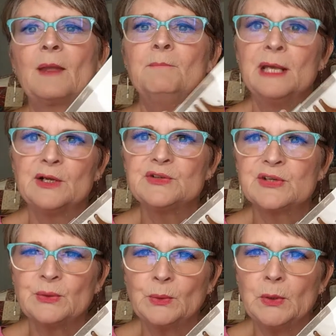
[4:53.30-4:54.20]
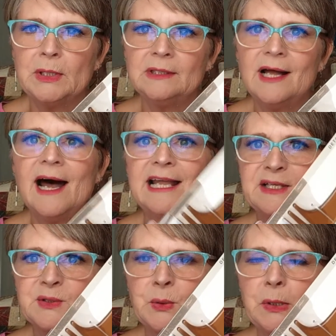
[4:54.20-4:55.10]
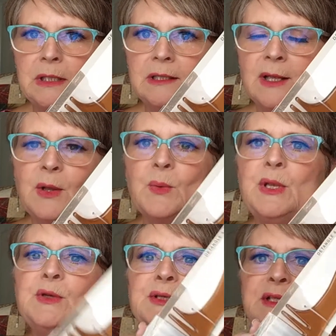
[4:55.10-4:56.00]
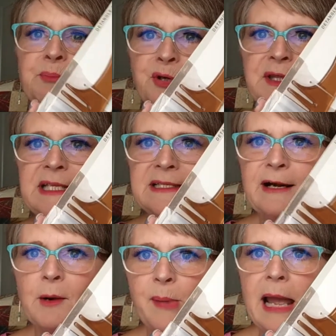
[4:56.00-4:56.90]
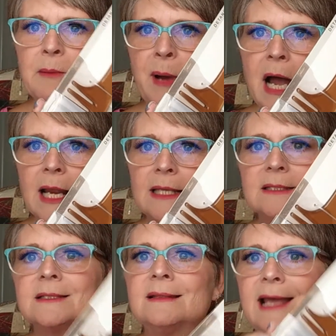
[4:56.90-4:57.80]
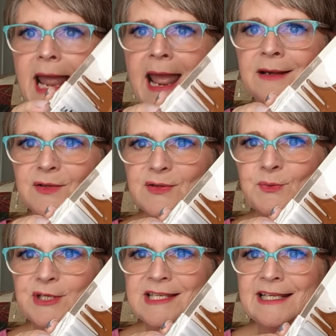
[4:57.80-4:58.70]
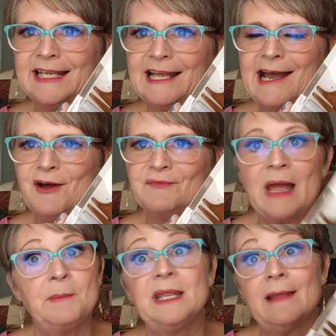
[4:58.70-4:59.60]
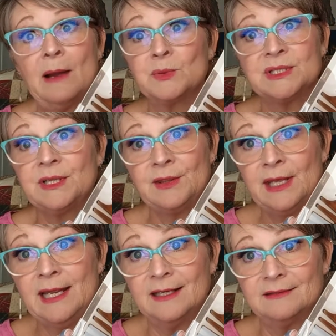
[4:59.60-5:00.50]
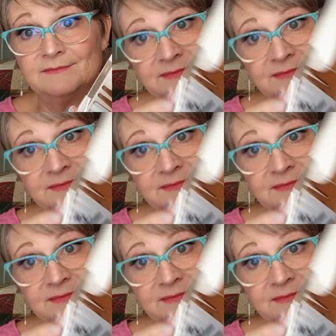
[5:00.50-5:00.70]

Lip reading: middle school, high school, we used to put these in our back pockets and the handles were sticking out. I mean, that was the thing.